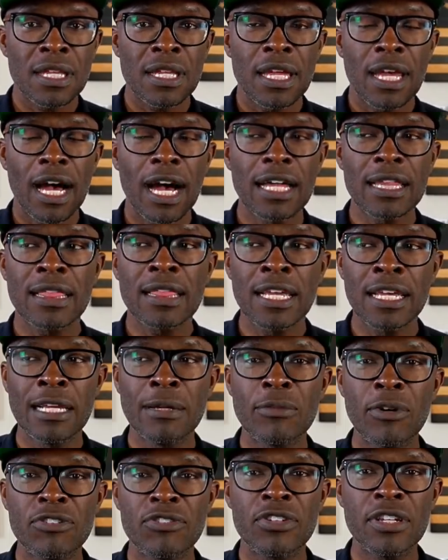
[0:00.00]
I think
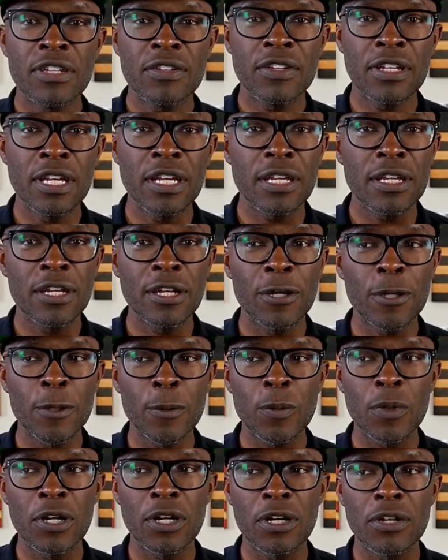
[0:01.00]
what she did here
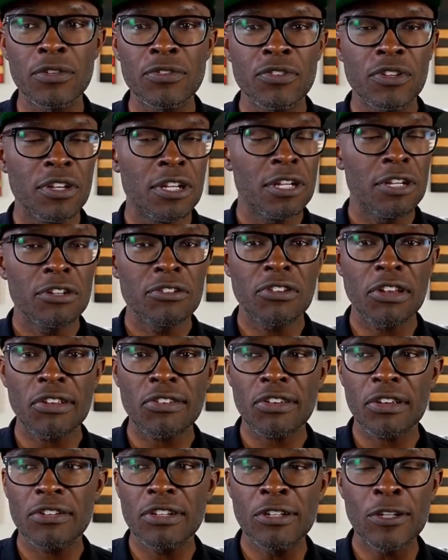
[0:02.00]
was just,
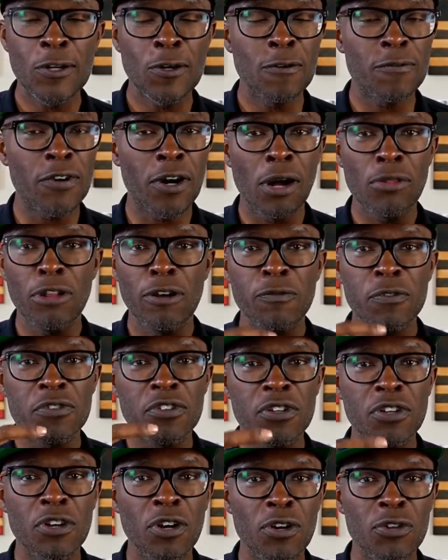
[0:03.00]
you know, fall in love with the
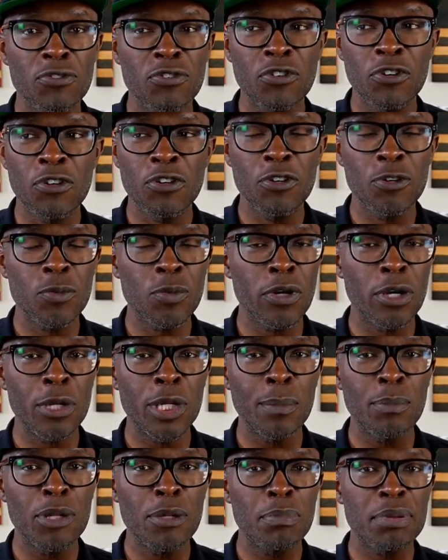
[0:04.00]
culture, wanting to
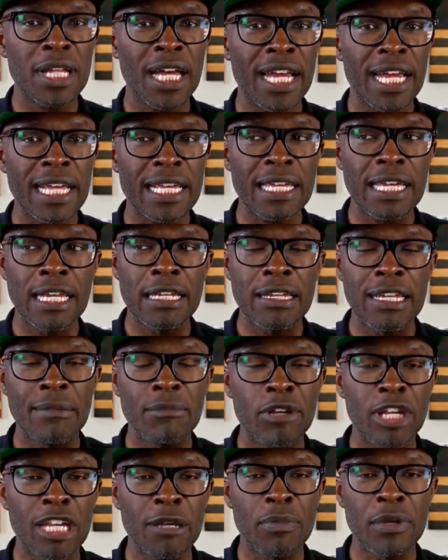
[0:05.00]
be black, and then
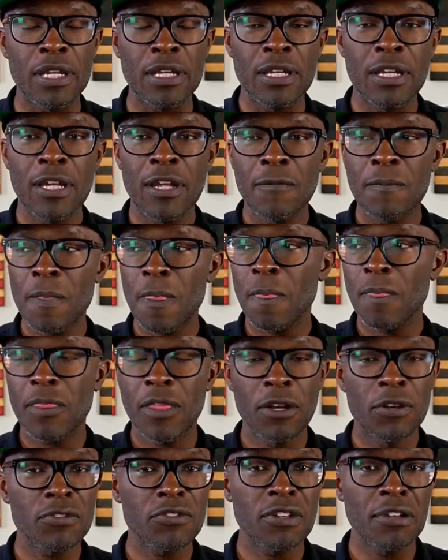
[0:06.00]
maybe
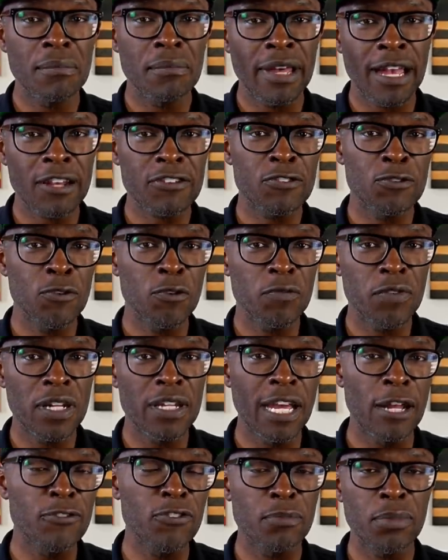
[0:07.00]
there's some actual
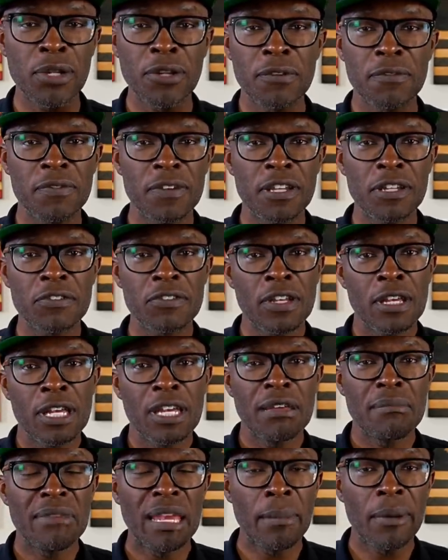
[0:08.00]
financial benefits.
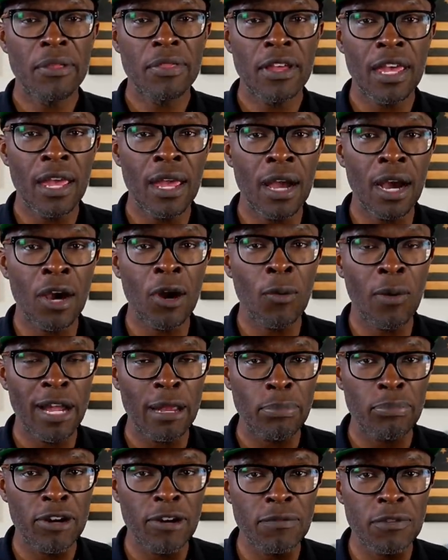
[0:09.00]
Maybe that white
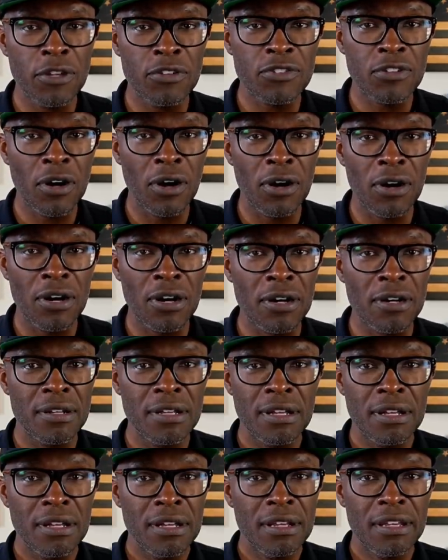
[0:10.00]
privilege card
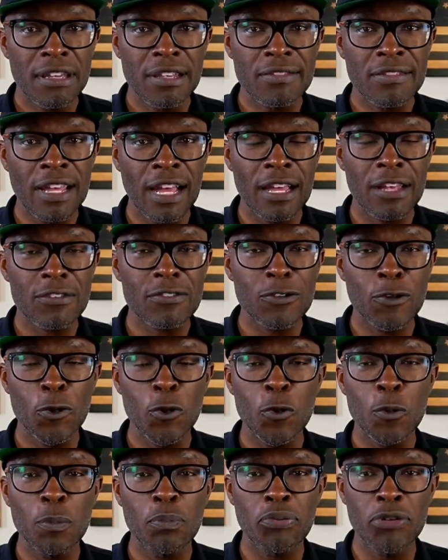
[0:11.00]
is not
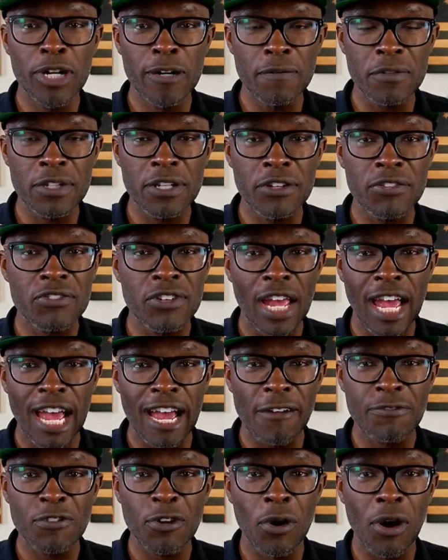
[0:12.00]
so privileged
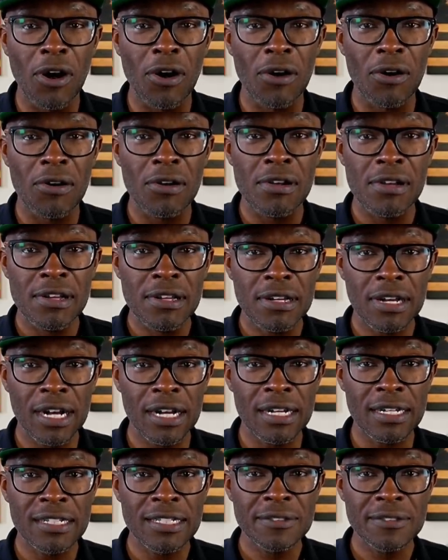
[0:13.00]
after all, huh?